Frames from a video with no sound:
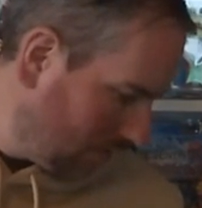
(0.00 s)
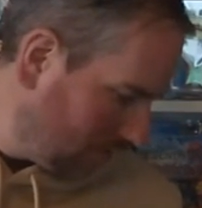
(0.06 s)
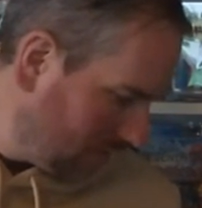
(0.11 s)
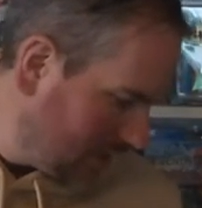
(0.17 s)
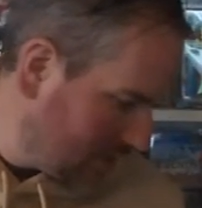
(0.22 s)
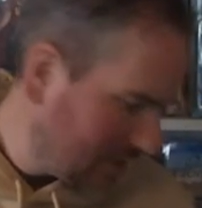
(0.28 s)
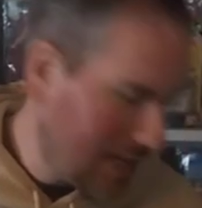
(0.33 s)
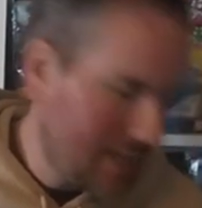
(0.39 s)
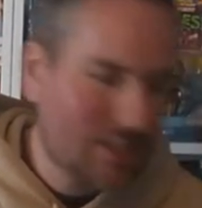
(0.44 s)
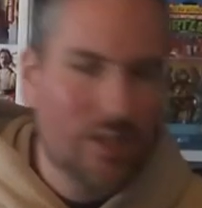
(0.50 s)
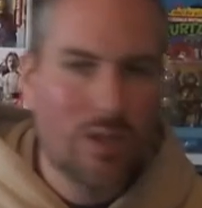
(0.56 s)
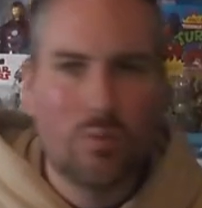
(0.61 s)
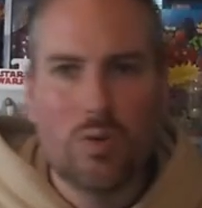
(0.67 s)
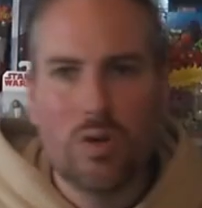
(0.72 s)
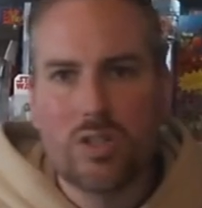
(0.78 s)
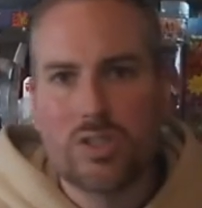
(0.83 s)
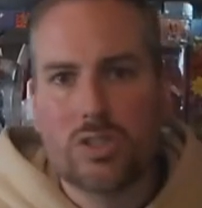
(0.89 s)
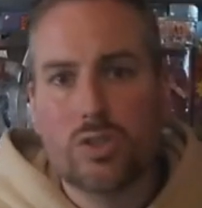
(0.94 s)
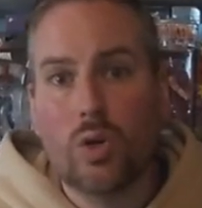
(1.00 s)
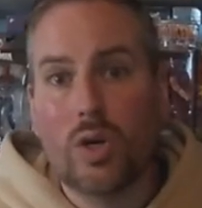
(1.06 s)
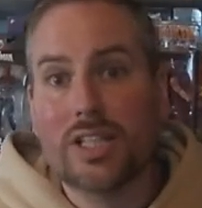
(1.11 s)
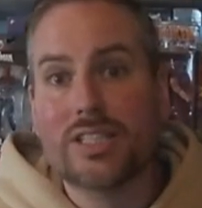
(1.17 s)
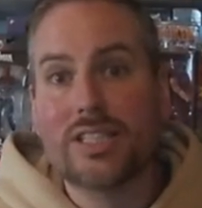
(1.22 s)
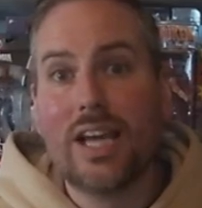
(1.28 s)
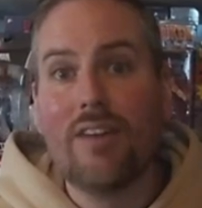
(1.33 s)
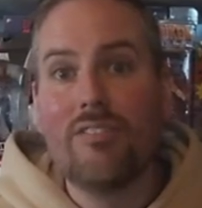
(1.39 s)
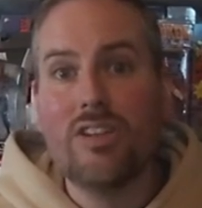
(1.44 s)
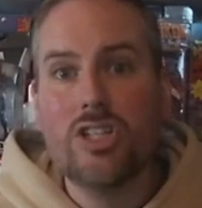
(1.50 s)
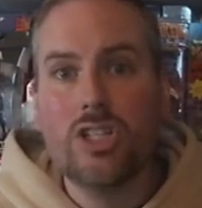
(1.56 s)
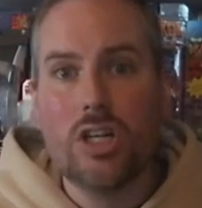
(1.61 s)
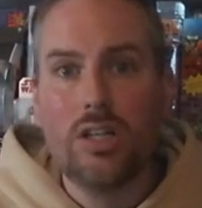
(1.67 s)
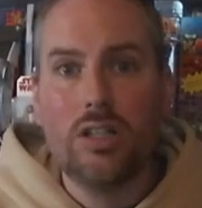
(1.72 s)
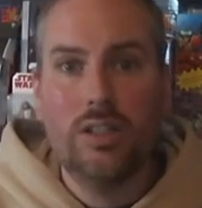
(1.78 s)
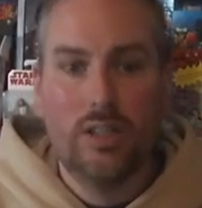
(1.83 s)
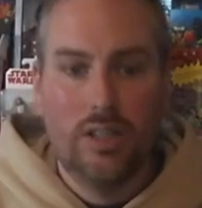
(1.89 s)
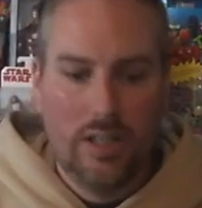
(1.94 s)
I reached out to was Toy
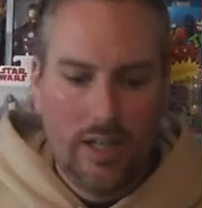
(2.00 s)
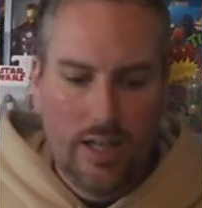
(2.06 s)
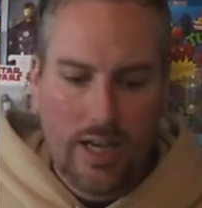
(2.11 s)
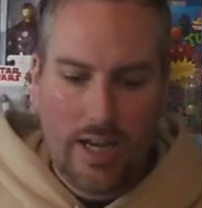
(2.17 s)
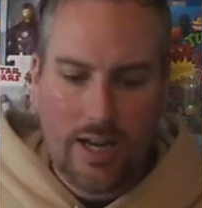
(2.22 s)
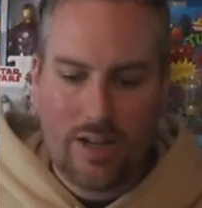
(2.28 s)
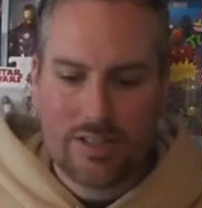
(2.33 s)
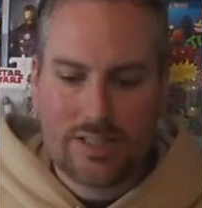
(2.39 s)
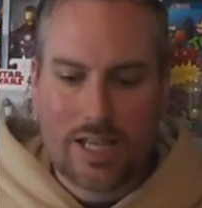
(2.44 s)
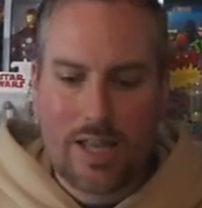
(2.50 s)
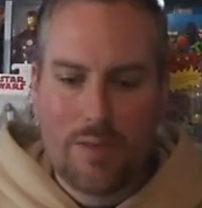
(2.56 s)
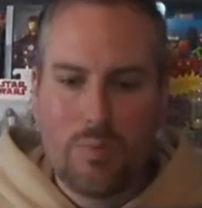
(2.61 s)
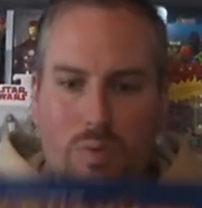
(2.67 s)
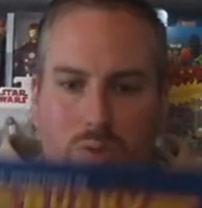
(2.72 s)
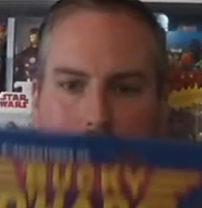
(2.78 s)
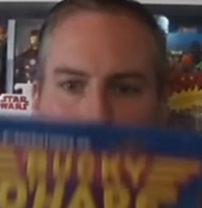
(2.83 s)
Scavenger, and I was able